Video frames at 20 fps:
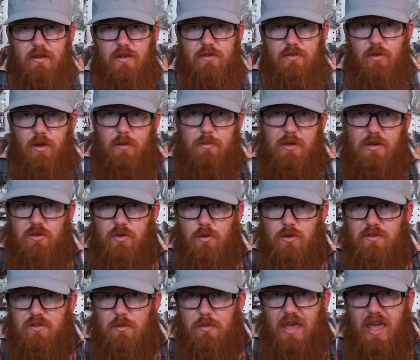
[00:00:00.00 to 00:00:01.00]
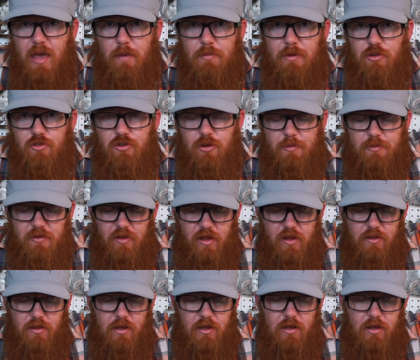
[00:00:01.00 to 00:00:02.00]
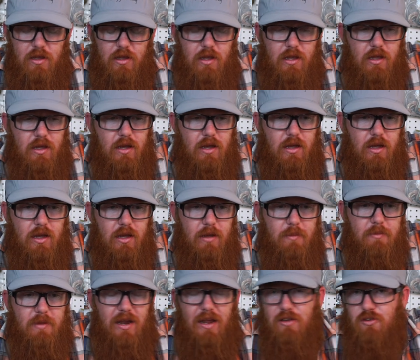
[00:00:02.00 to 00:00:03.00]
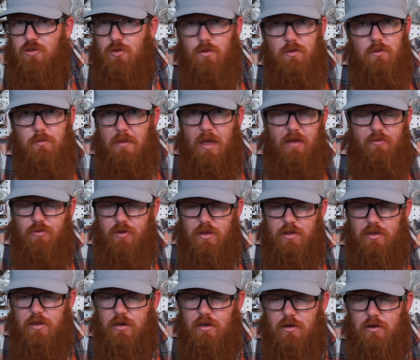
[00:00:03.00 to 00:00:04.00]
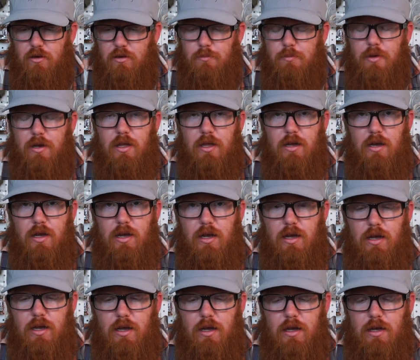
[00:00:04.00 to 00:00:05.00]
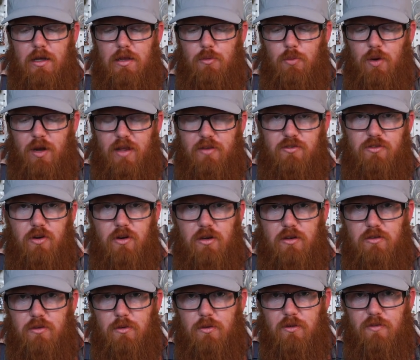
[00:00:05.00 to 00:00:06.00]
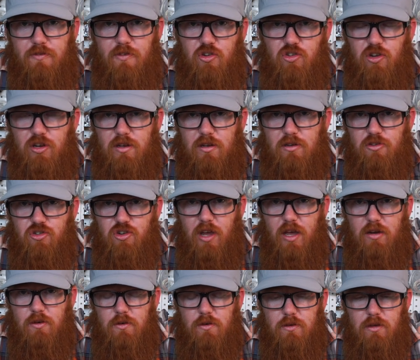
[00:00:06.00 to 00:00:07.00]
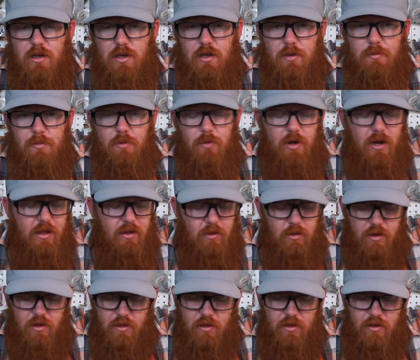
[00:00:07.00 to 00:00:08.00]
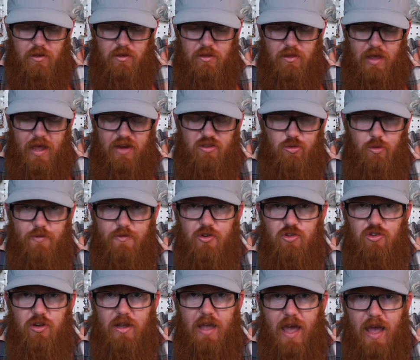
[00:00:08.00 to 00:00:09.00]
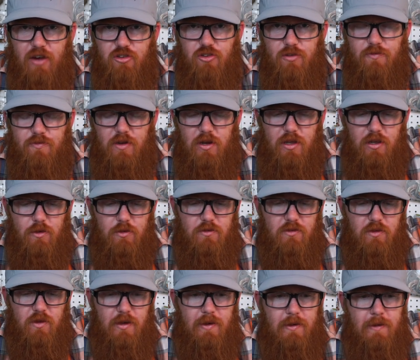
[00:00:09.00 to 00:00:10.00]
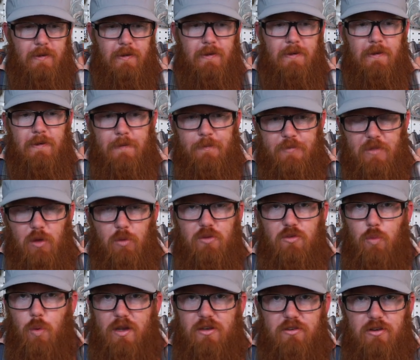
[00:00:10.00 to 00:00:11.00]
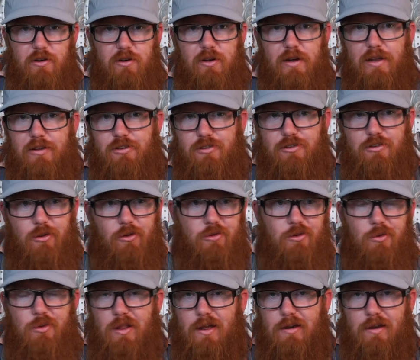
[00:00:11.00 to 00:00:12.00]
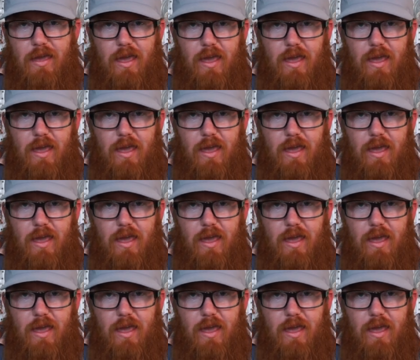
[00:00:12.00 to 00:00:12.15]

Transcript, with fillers: So I've been doing some camping trips lately, Um, and I do them every year, but uh, when I started doing the fishing channel, um, when I, uh, the, the actual fishing action videos, it was winter and I just don't do a lot of